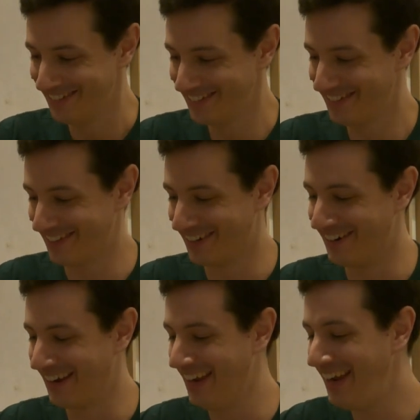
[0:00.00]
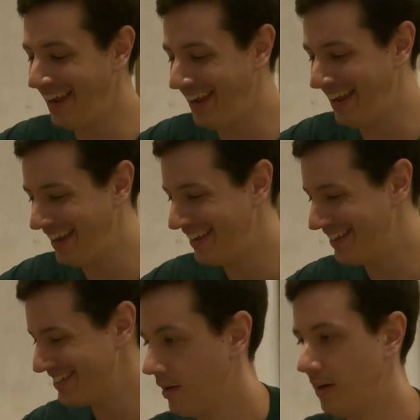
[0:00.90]
Sorry.
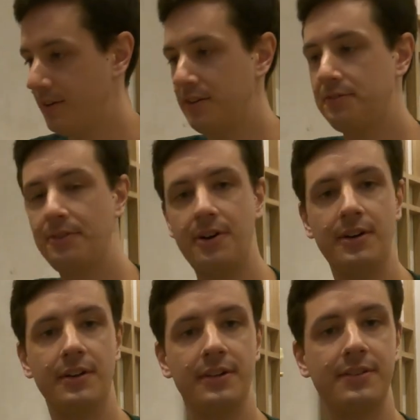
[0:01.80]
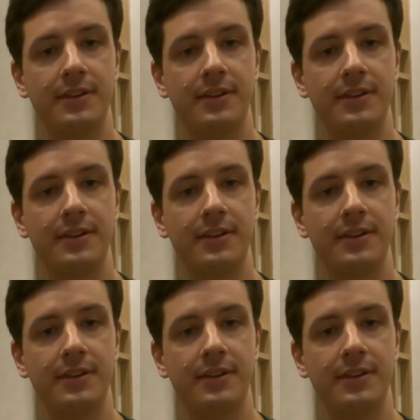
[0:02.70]
This one is